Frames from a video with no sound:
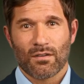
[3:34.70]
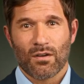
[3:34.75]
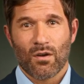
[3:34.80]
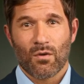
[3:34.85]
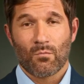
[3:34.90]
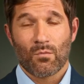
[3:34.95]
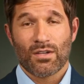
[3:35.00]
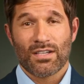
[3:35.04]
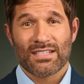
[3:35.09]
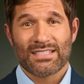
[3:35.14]

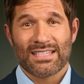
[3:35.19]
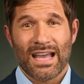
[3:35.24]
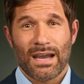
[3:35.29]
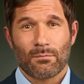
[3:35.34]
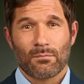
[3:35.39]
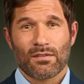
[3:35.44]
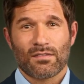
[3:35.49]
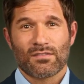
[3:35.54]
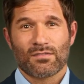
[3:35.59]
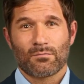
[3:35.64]
When this
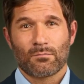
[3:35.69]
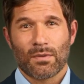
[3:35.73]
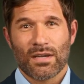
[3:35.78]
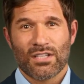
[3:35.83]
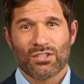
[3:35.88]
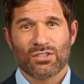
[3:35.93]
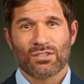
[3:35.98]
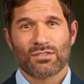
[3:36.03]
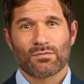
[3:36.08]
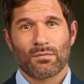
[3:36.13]
happens,
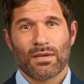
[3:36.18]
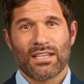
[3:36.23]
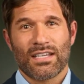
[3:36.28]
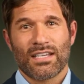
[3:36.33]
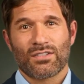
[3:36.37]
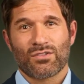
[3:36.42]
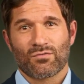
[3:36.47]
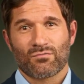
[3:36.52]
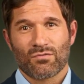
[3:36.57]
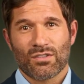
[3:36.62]
patients may
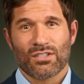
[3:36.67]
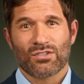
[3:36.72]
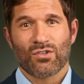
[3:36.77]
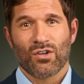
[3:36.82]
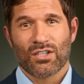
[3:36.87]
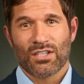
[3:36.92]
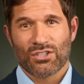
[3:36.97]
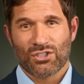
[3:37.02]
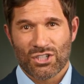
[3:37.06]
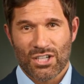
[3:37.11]
need to
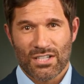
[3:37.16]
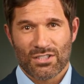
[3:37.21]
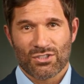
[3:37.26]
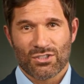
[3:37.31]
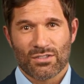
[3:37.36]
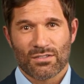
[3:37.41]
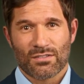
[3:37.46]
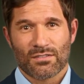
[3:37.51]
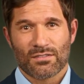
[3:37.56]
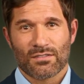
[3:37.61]
restart
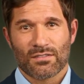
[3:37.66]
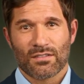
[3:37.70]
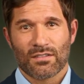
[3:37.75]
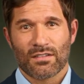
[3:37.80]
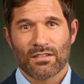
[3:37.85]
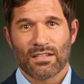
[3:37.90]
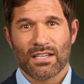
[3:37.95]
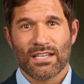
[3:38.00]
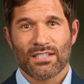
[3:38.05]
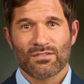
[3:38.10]
injections,
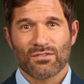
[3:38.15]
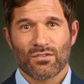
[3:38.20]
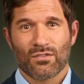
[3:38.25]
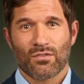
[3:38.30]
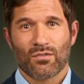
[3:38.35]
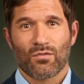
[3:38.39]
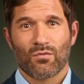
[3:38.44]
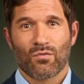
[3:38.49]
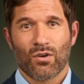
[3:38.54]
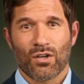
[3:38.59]
laser,
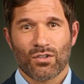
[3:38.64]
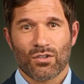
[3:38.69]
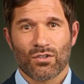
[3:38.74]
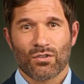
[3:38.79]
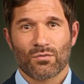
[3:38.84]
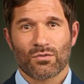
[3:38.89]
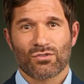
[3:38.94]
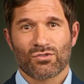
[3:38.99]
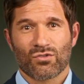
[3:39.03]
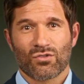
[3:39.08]
or
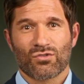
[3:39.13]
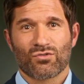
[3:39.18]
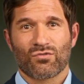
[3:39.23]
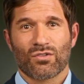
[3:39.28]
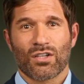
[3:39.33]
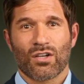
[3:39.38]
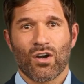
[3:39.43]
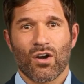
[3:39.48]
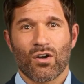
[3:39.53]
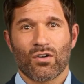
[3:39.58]
undergo a
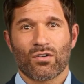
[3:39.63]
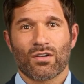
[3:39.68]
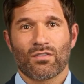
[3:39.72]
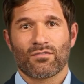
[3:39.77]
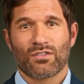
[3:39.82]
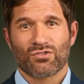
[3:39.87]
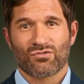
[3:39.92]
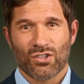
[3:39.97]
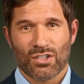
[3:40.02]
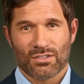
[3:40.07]
surgery called a
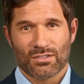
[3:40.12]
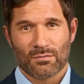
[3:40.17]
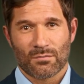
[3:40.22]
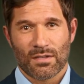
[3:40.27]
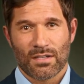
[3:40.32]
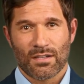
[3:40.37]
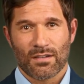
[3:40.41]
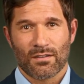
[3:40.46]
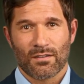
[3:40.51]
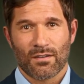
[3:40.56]

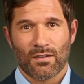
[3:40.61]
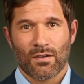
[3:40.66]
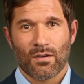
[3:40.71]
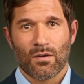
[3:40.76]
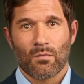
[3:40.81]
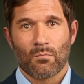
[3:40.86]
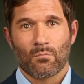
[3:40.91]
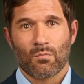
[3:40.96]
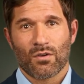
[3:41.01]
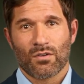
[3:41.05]
vitrectomy,
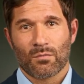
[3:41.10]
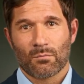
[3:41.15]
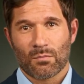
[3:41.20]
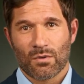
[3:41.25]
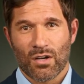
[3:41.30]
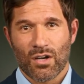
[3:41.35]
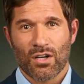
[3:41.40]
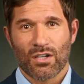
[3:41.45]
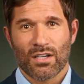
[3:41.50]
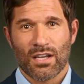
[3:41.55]
where the
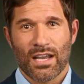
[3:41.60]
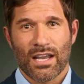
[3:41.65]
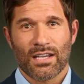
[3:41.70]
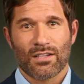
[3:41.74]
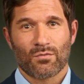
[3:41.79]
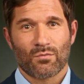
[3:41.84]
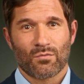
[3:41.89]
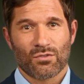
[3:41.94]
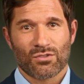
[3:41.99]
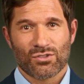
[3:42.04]
blood
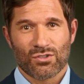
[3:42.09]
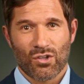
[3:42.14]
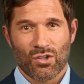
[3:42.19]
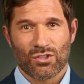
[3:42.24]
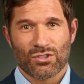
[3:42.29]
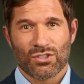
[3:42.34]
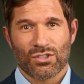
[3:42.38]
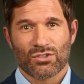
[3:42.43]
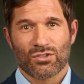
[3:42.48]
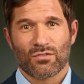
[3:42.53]
and/or scar
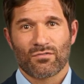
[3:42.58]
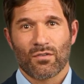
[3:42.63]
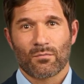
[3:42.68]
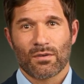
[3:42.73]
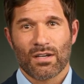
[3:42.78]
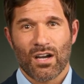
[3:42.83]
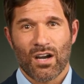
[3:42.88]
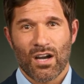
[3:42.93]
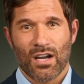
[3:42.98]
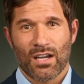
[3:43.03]
tissue from
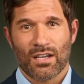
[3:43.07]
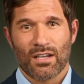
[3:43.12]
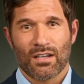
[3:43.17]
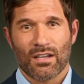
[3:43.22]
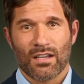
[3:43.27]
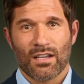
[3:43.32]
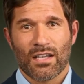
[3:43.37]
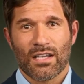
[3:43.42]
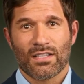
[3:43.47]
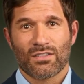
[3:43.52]
the eye
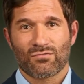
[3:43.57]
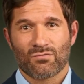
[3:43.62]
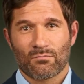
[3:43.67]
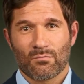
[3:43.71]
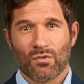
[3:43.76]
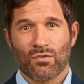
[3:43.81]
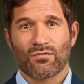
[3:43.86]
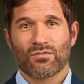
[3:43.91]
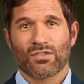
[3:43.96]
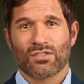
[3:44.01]
is
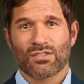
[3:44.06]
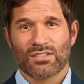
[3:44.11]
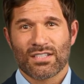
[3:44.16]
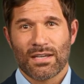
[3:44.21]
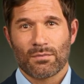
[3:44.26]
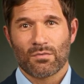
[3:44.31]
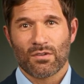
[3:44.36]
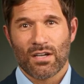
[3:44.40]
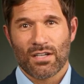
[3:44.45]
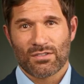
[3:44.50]
removed to
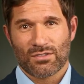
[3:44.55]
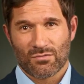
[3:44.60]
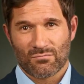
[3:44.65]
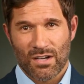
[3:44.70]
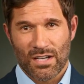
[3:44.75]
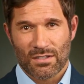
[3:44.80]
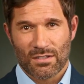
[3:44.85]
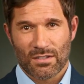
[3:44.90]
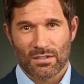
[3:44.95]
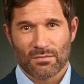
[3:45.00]
stabilize the
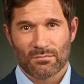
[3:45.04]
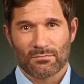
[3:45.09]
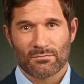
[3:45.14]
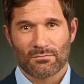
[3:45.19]
retina.